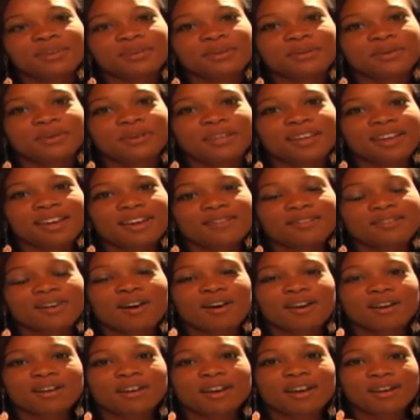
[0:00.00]
We have
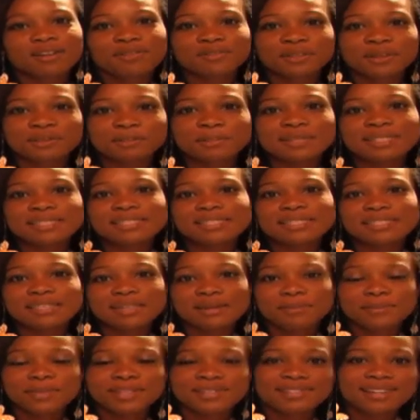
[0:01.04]
often been
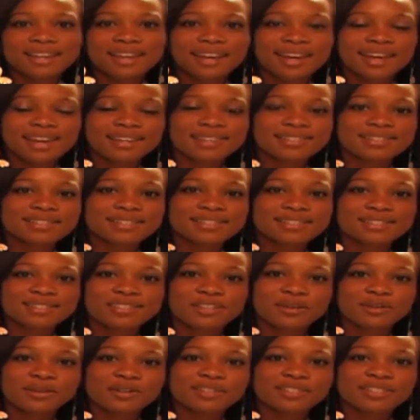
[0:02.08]
stigmatized and
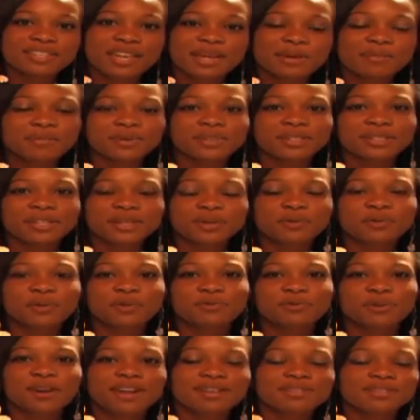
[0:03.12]
stereotyped, but yet we
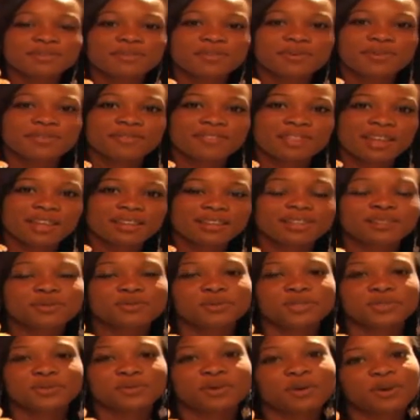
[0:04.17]
rise above that and
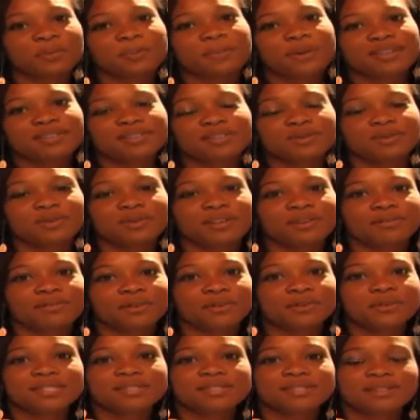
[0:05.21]
we do our best in
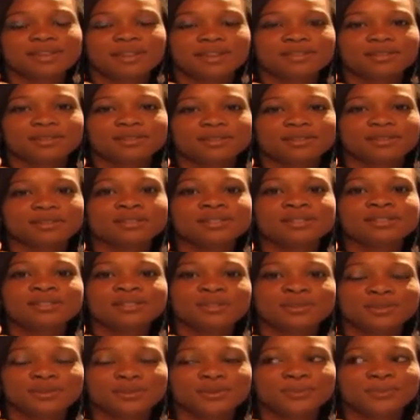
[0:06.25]
whatever we decide to
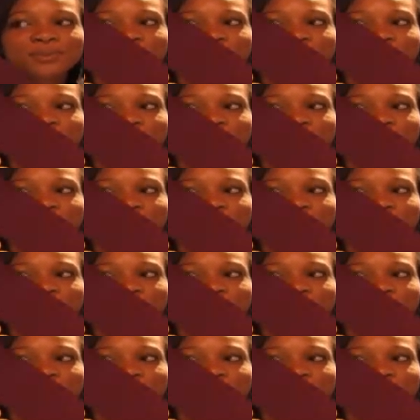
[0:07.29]
do.